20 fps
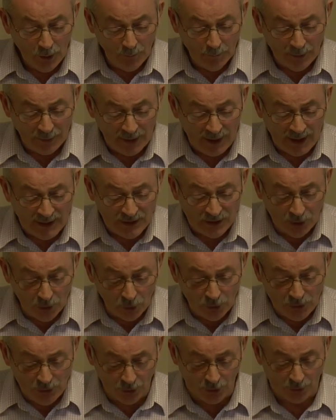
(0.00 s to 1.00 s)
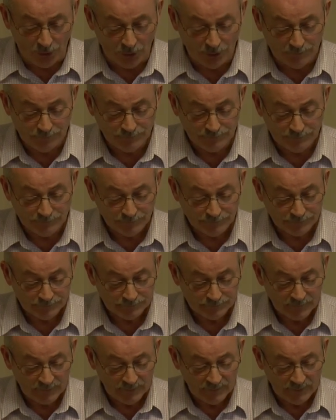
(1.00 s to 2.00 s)
but I know you,
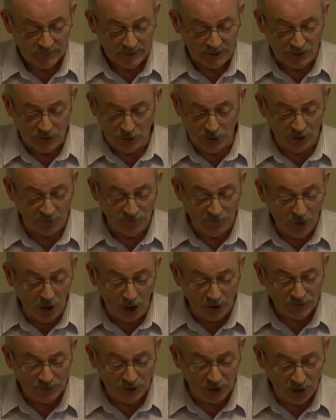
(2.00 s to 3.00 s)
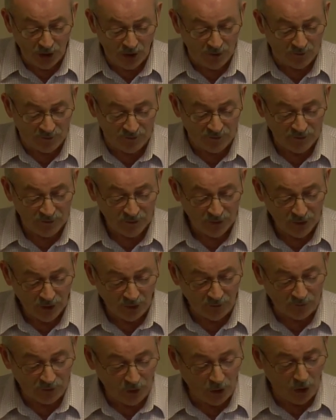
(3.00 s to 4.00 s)
that you have not the love
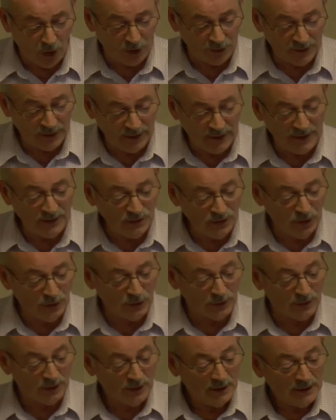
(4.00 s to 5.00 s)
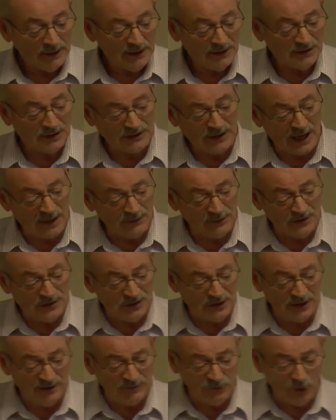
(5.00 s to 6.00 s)
of God in you. He says, I
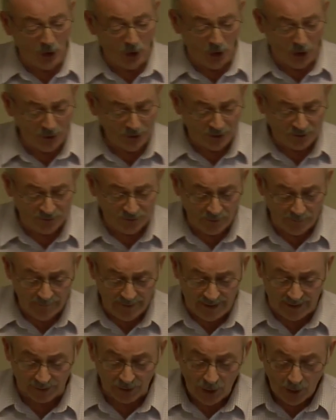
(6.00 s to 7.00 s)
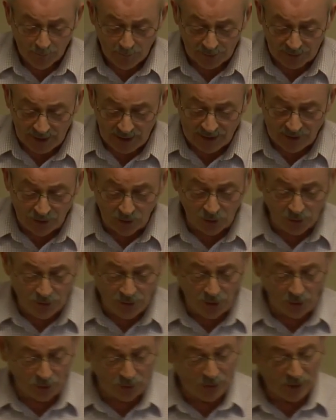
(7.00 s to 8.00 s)
receive not honor from men, but I know
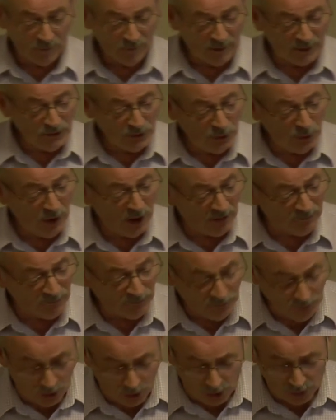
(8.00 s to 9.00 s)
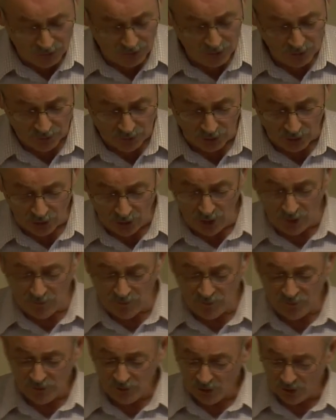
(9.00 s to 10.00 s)
you, that you have not the
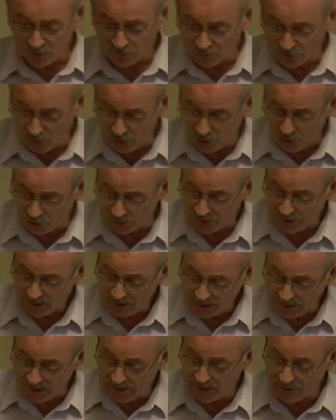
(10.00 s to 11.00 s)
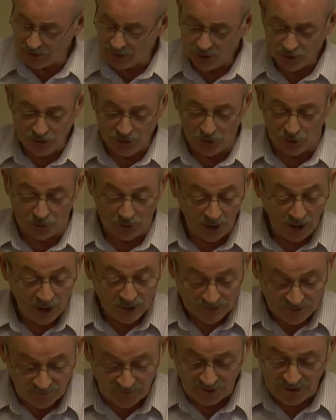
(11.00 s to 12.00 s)
love of God in you.
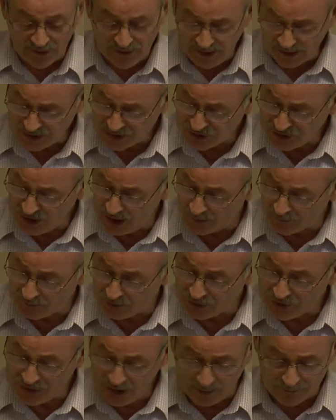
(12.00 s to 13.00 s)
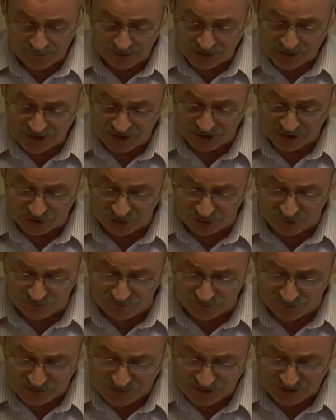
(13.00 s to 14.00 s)
The very next chapter, chapter 6, look at
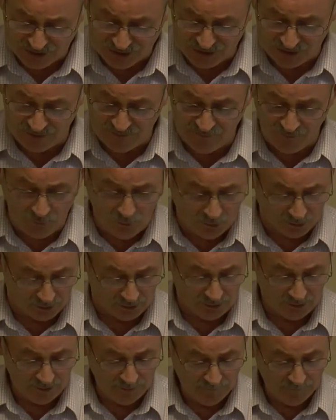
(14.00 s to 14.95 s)
verse 64